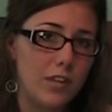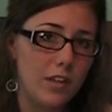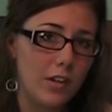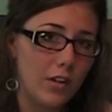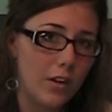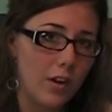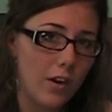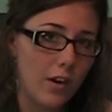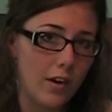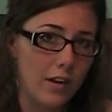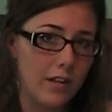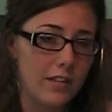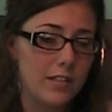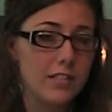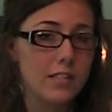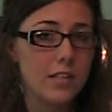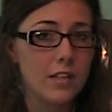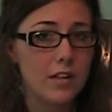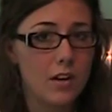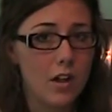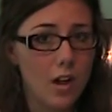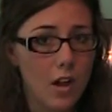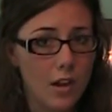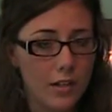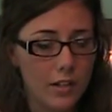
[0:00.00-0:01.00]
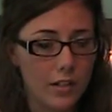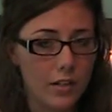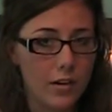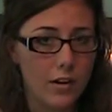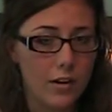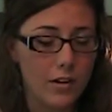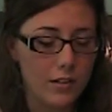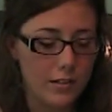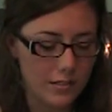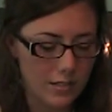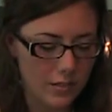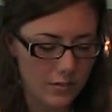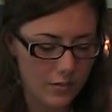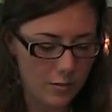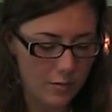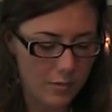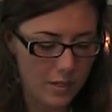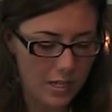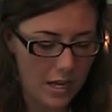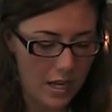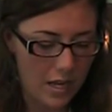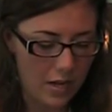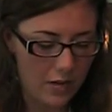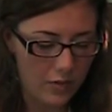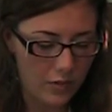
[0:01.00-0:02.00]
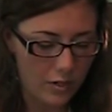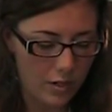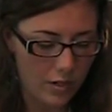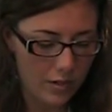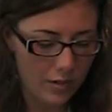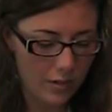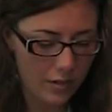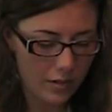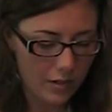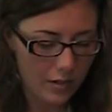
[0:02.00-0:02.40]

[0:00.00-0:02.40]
occurrence and non-occurrence of the behavior.